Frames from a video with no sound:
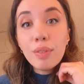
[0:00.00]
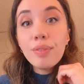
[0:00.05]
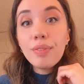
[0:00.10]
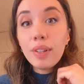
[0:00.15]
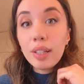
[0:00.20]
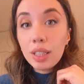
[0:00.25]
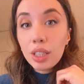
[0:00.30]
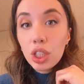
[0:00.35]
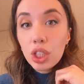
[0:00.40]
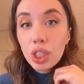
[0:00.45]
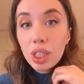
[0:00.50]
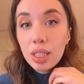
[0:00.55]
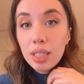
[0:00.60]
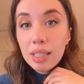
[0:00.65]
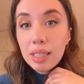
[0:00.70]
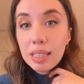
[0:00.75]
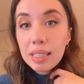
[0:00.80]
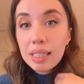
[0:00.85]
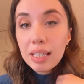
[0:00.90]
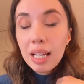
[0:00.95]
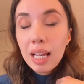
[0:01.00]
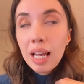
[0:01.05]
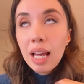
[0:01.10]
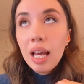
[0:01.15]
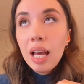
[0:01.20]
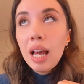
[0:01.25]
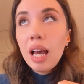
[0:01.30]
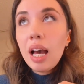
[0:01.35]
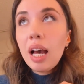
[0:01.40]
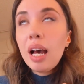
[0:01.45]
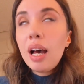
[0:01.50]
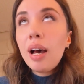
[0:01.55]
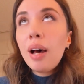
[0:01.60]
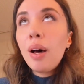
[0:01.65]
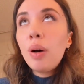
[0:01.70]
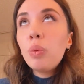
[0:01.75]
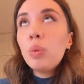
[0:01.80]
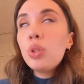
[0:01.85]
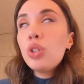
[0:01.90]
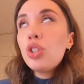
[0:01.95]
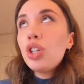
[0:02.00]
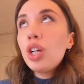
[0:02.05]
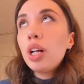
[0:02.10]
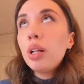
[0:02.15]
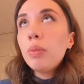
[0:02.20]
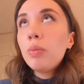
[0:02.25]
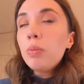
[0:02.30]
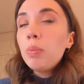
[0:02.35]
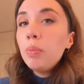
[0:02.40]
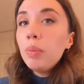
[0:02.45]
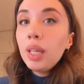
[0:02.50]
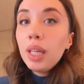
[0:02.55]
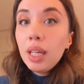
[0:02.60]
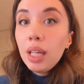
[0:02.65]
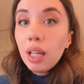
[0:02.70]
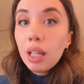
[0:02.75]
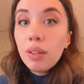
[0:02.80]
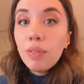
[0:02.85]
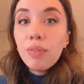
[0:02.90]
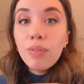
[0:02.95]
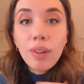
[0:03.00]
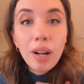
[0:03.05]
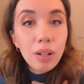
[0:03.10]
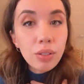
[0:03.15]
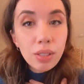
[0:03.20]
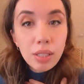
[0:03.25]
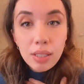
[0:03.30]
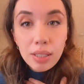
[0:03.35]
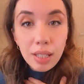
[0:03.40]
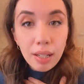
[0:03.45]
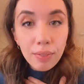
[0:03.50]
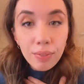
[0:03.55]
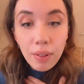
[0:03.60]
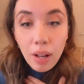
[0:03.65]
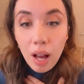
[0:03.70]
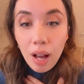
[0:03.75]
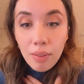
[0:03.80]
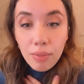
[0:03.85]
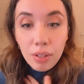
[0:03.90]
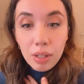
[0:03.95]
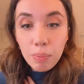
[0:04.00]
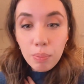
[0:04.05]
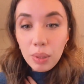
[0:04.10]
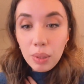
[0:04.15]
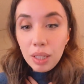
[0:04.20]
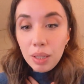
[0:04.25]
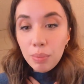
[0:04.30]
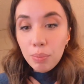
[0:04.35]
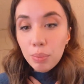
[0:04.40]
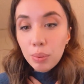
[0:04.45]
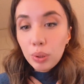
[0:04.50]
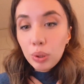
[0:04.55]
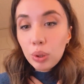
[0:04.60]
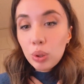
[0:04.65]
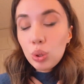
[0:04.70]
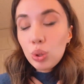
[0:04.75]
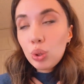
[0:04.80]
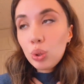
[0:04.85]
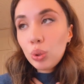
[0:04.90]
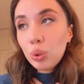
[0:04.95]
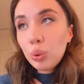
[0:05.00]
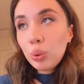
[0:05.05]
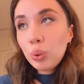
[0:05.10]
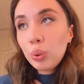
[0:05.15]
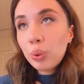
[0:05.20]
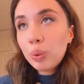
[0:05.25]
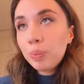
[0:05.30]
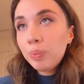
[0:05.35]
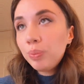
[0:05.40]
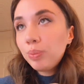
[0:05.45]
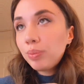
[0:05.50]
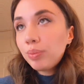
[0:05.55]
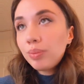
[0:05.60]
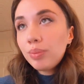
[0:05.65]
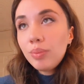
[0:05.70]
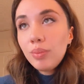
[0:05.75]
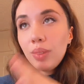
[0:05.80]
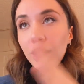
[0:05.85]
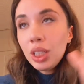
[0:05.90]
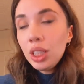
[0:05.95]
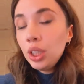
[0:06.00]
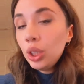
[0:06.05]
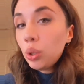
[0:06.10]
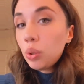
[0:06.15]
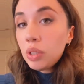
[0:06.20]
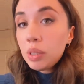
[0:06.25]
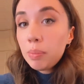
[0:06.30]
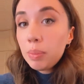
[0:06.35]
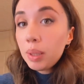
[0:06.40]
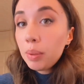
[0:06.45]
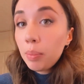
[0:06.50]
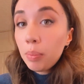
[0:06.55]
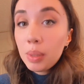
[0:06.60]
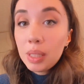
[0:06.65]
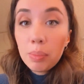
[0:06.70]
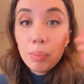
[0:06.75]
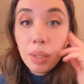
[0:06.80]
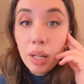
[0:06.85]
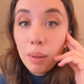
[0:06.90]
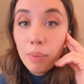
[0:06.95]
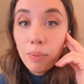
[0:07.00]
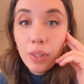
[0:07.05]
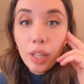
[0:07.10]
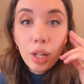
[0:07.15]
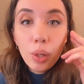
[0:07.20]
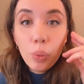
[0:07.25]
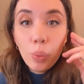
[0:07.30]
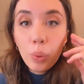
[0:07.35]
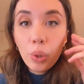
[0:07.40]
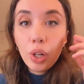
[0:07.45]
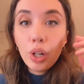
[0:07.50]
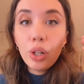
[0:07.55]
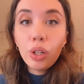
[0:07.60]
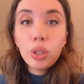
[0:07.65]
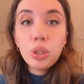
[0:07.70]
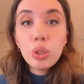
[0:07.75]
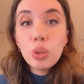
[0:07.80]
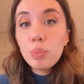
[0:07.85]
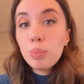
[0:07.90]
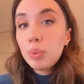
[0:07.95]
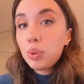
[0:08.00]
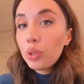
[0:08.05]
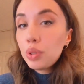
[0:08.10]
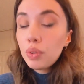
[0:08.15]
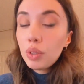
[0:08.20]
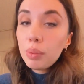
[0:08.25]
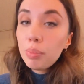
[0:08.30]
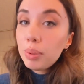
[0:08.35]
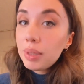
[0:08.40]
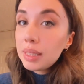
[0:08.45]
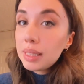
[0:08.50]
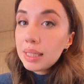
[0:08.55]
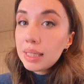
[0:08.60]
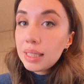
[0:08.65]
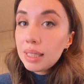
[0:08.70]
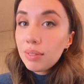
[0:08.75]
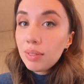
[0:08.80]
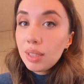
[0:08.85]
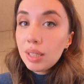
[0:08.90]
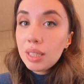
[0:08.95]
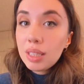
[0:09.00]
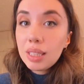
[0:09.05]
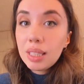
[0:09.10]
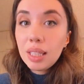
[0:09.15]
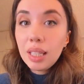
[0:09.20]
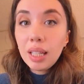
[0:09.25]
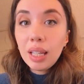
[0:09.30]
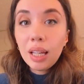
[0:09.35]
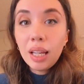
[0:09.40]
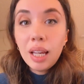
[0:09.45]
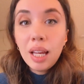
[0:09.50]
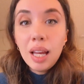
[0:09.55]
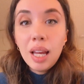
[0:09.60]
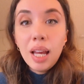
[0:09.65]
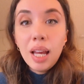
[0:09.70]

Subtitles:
functions, which helped me and thousands of other people to, speed up their work, to boost their productivity.